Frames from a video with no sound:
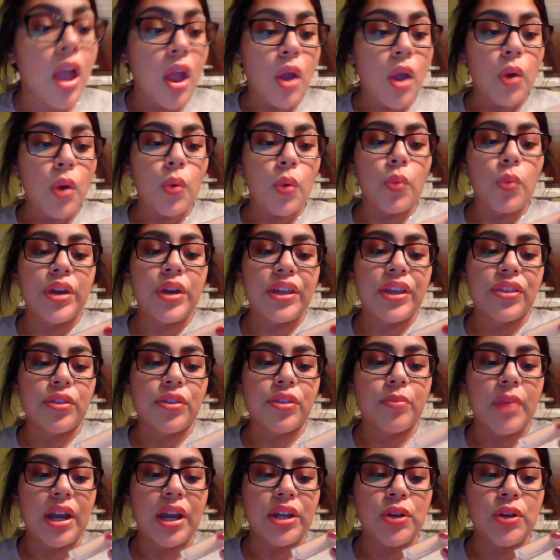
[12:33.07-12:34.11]
with
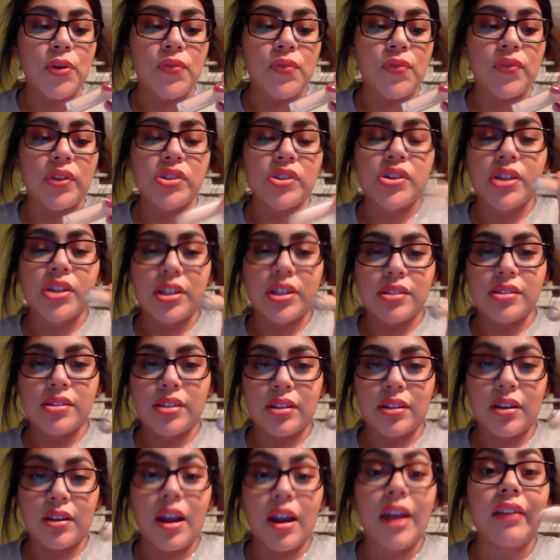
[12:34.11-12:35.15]
my no filter
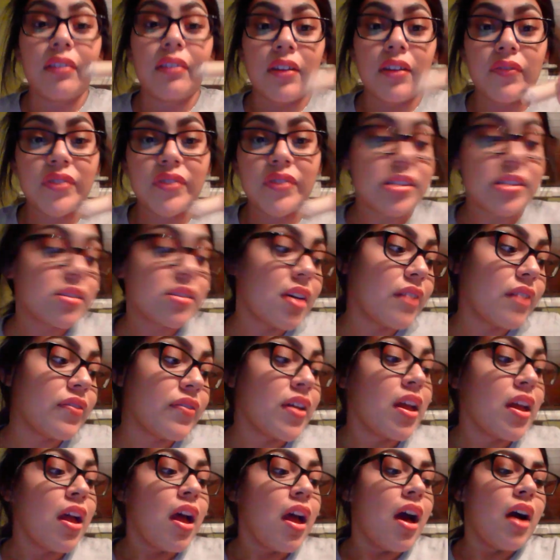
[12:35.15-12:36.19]
concealer. I love this stuff,
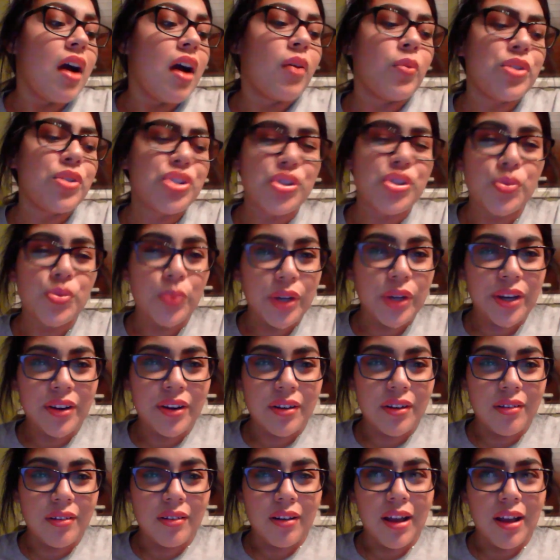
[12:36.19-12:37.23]
which is
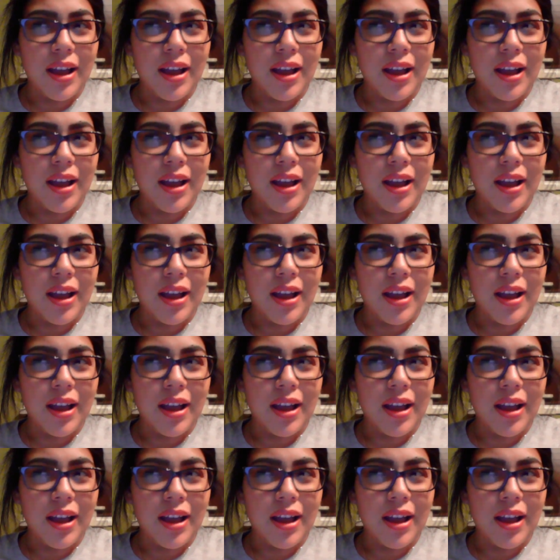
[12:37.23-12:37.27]
weird.